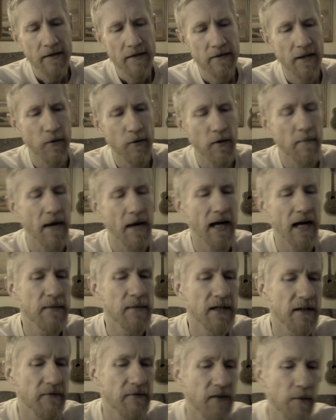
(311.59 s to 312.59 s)
They remind
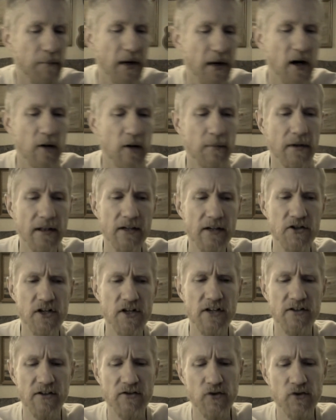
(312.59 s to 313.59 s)
me of the parable that
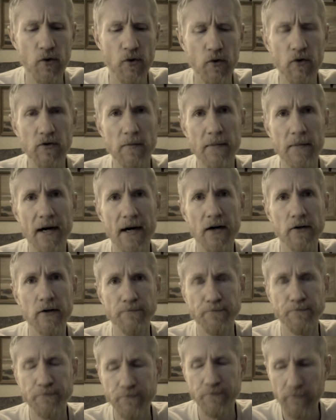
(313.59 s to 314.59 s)
Jesus told about